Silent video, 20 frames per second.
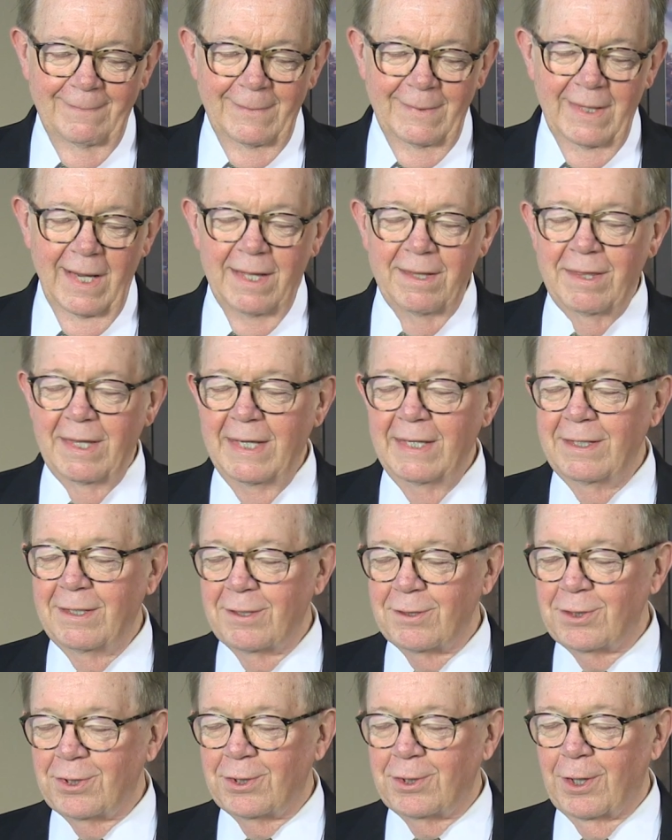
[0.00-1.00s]
Nothing
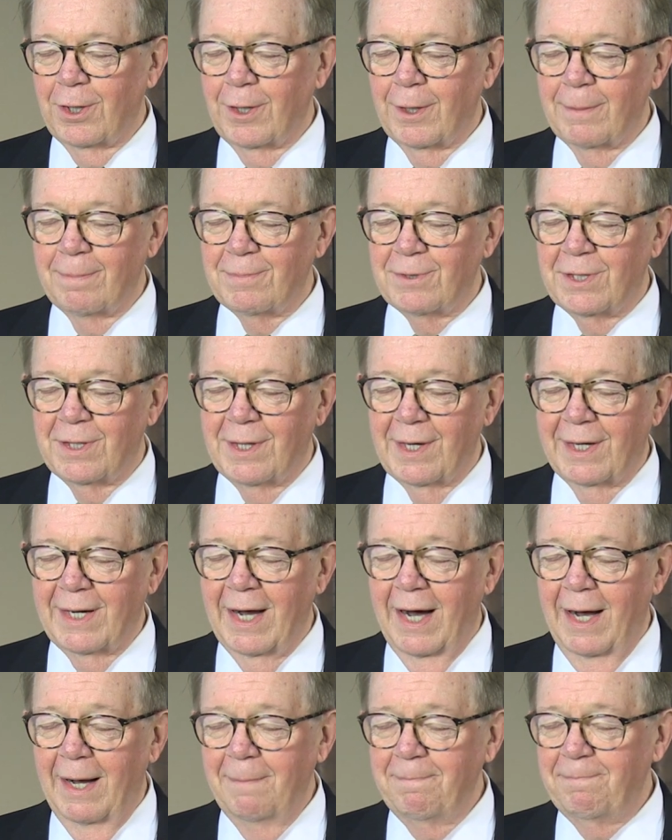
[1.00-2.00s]
disturbs the
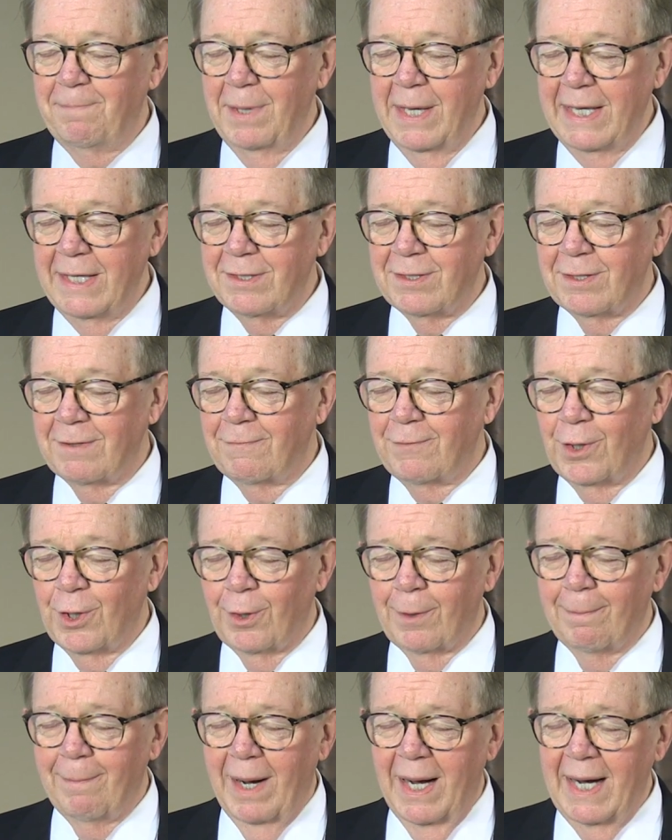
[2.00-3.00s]
calm peace of
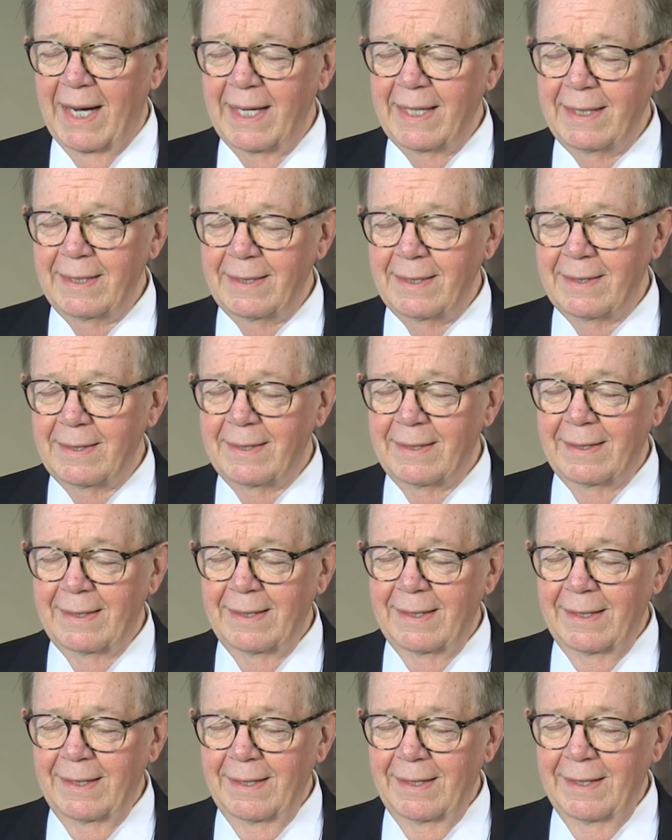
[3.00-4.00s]
your mind.
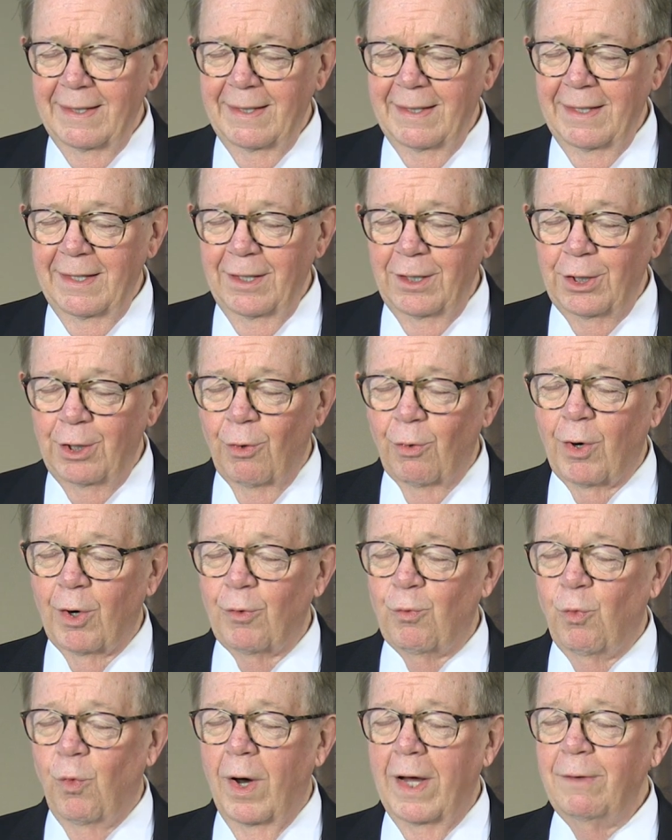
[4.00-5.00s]

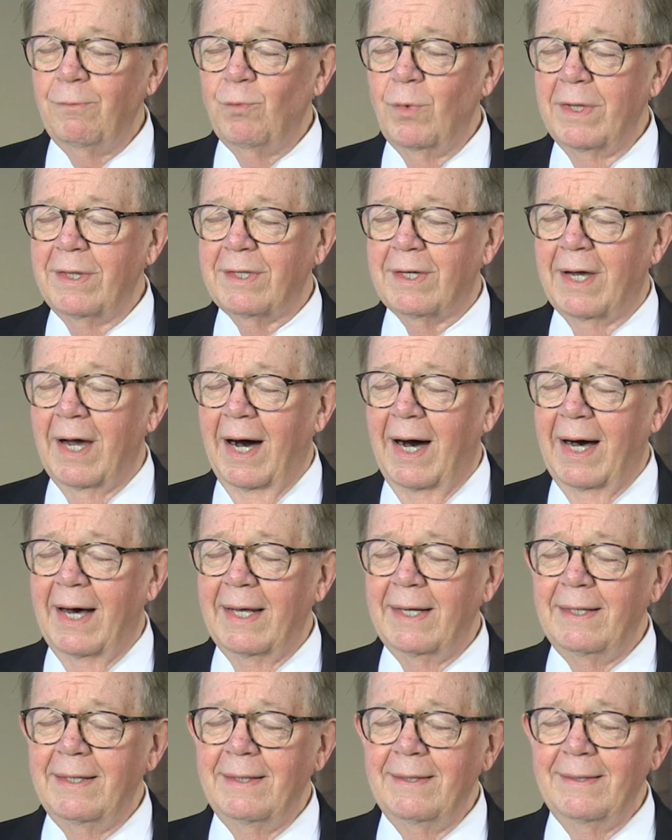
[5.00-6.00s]
You're one with
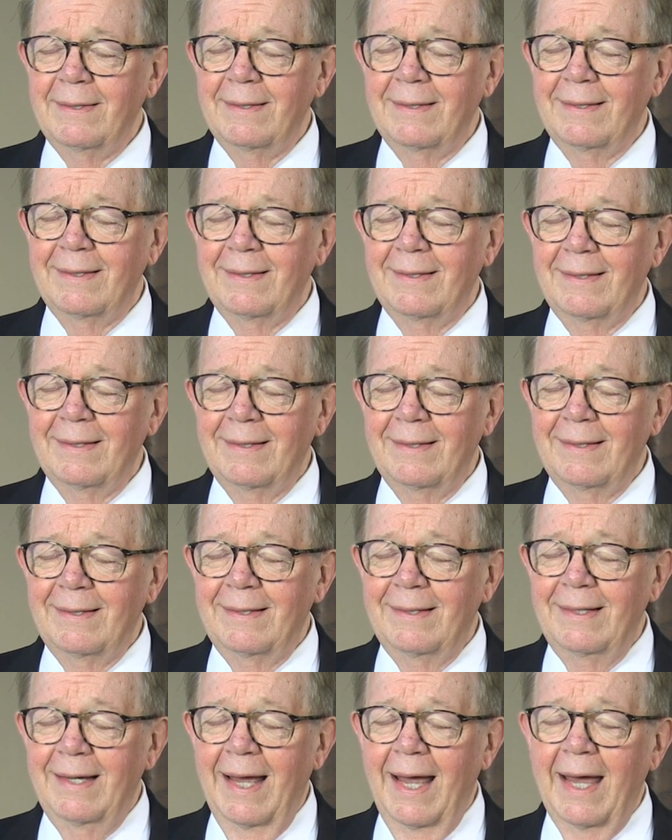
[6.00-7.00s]
God,
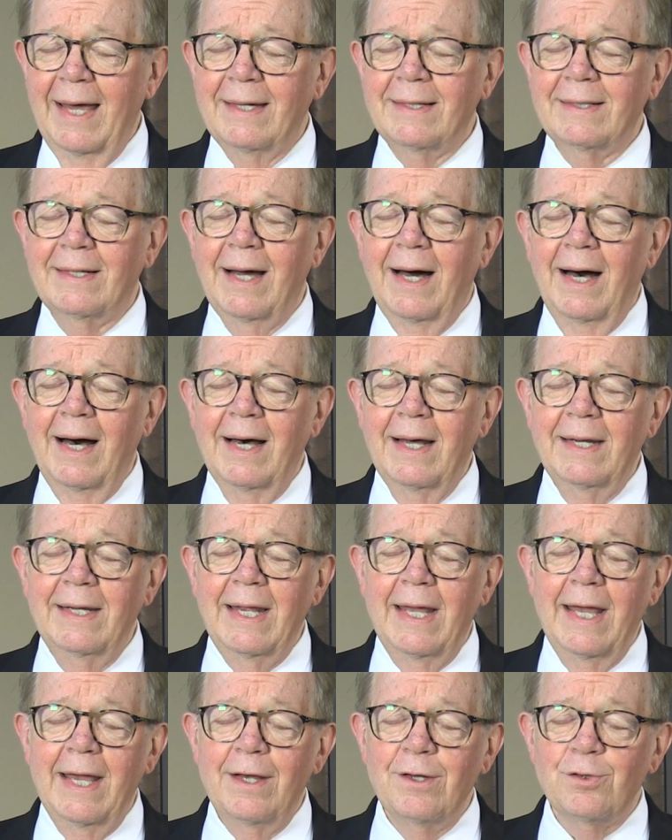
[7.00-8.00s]
and
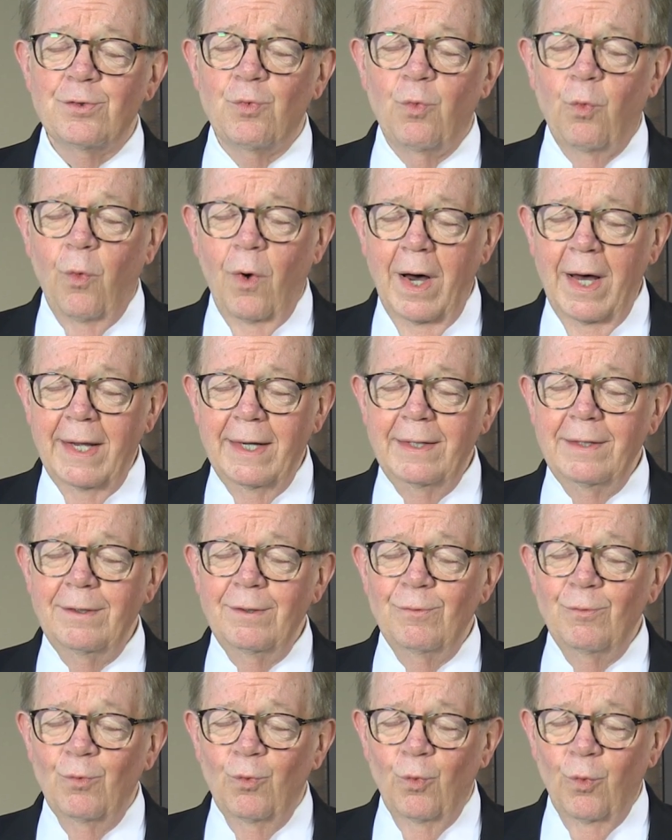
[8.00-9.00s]
God is
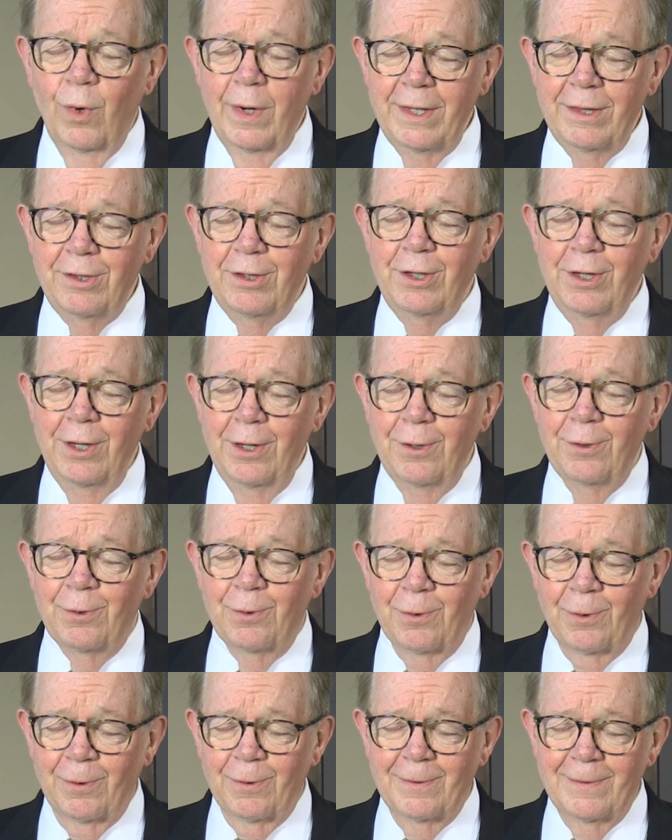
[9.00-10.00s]
one with
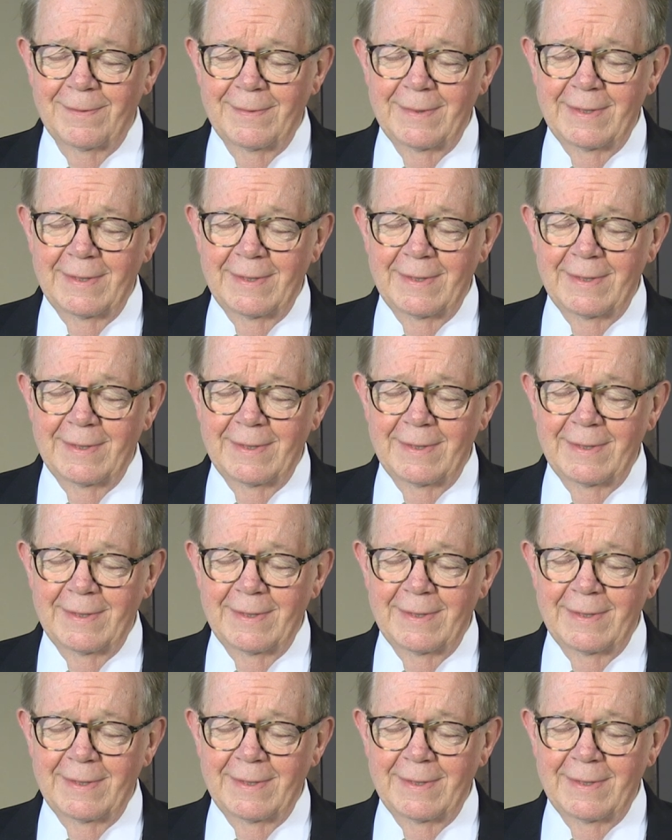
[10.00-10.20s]
you.